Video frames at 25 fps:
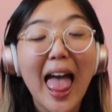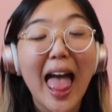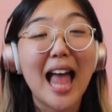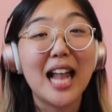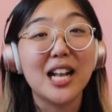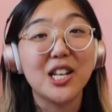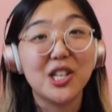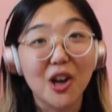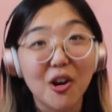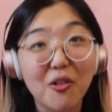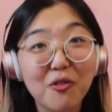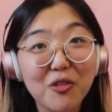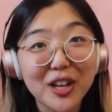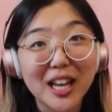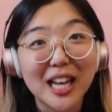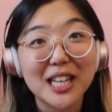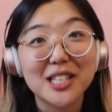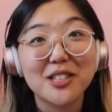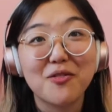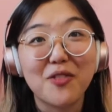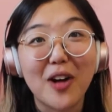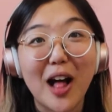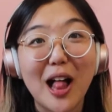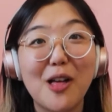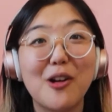And don't forget
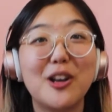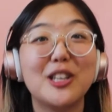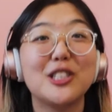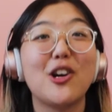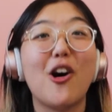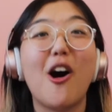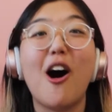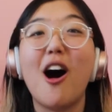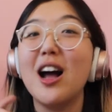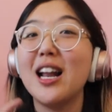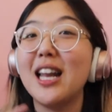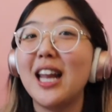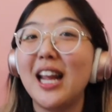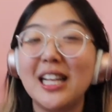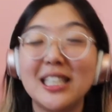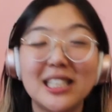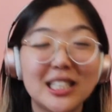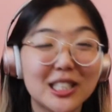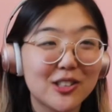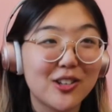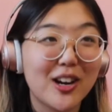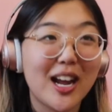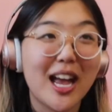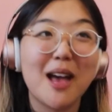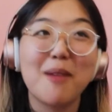to follow us on
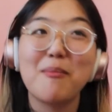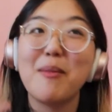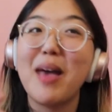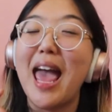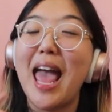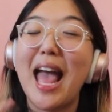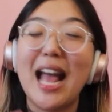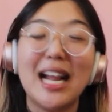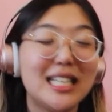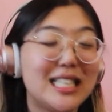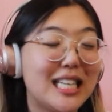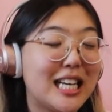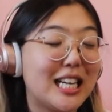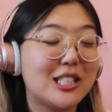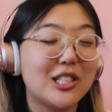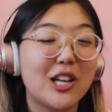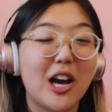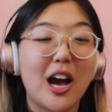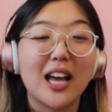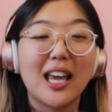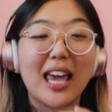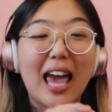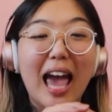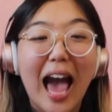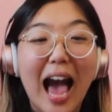Instagram and
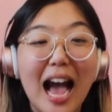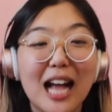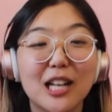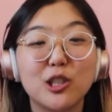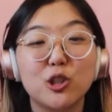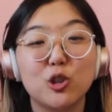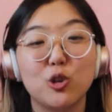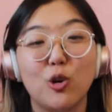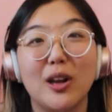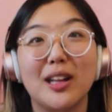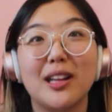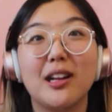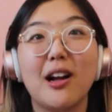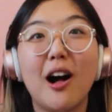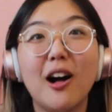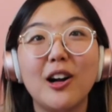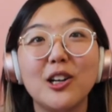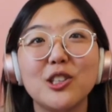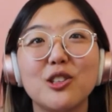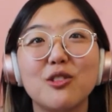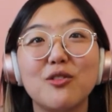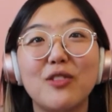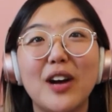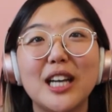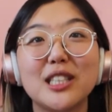TikTok at Join
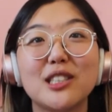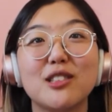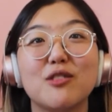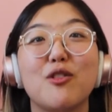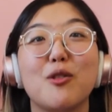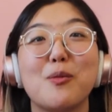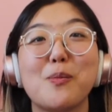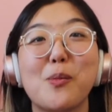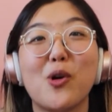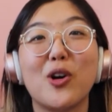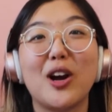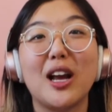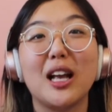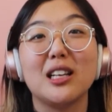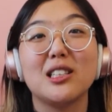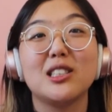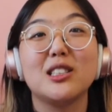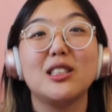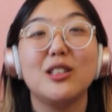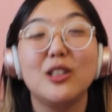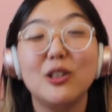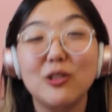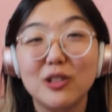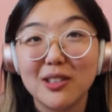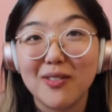College Advisor for more
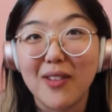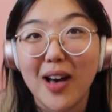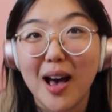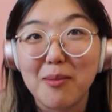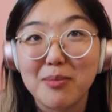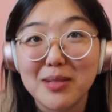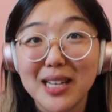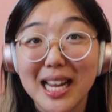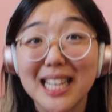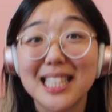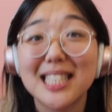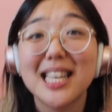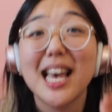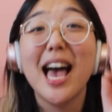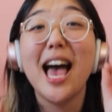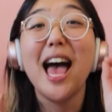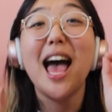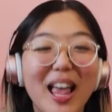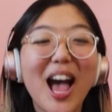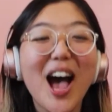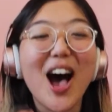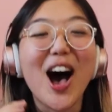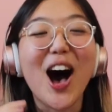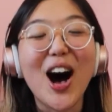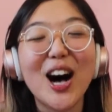exclusive updates.
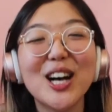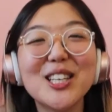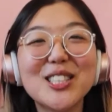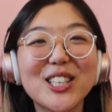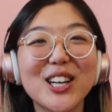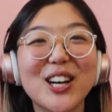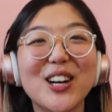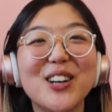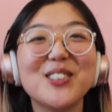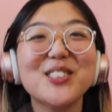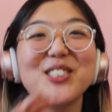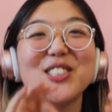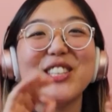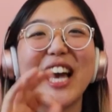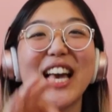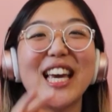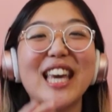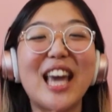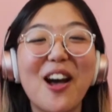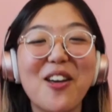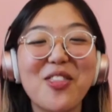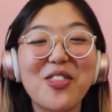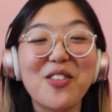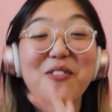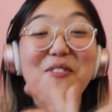Also, check
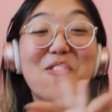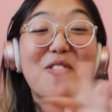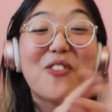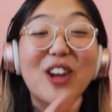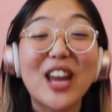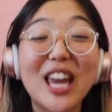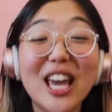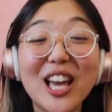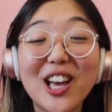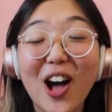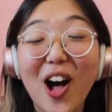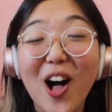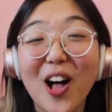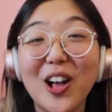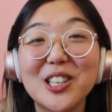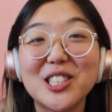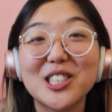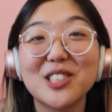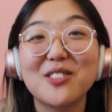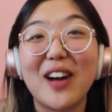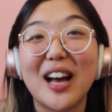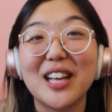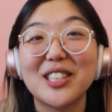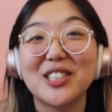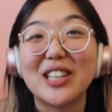out the free College
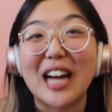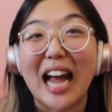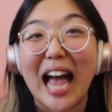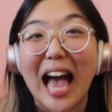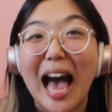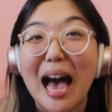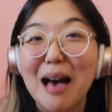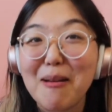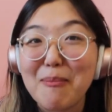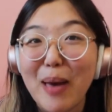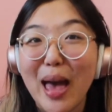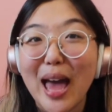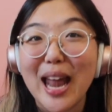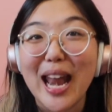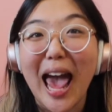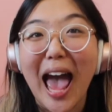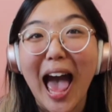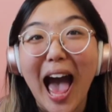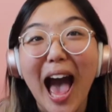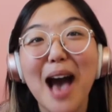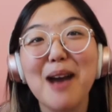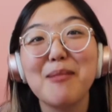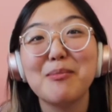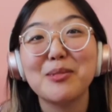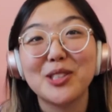Advisor app at
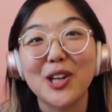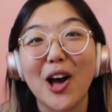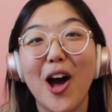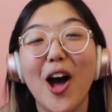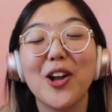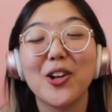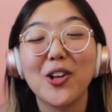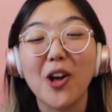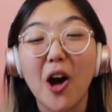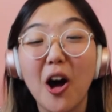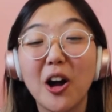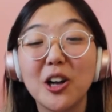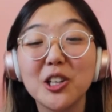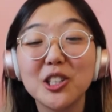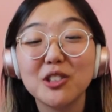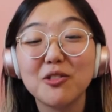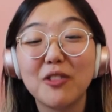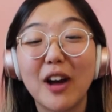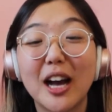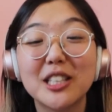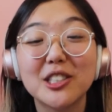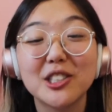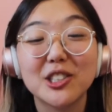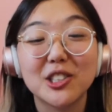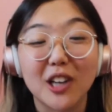
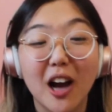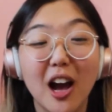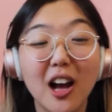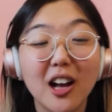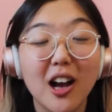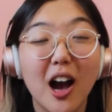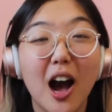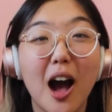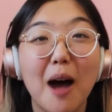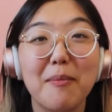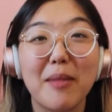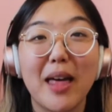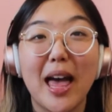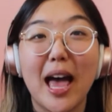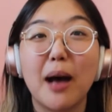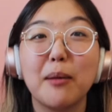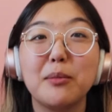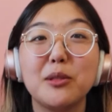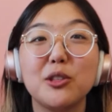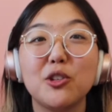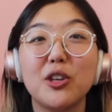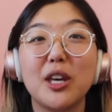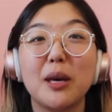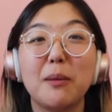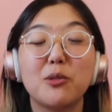app.collegeadvisor.com that
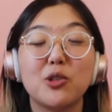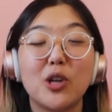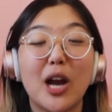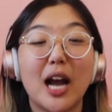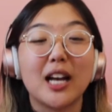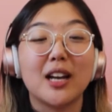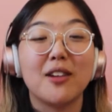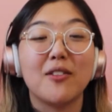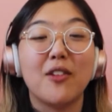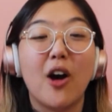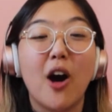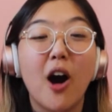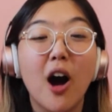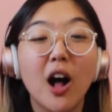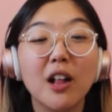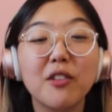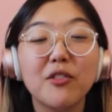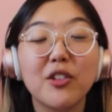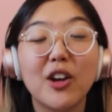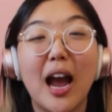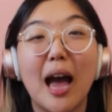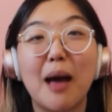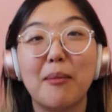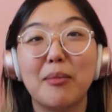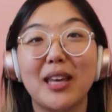helps you keep track of all of
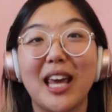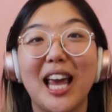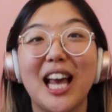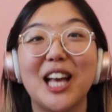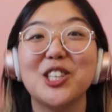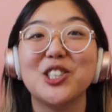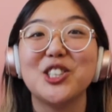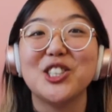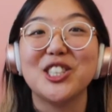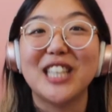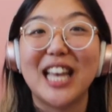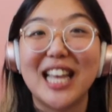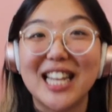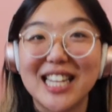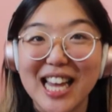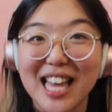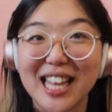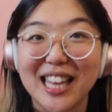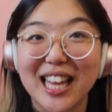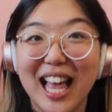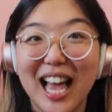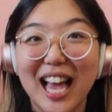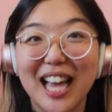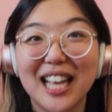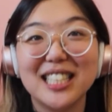your applications and
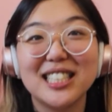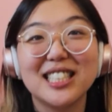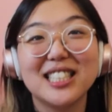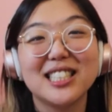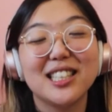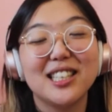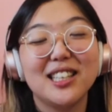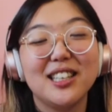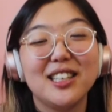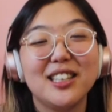deadlines.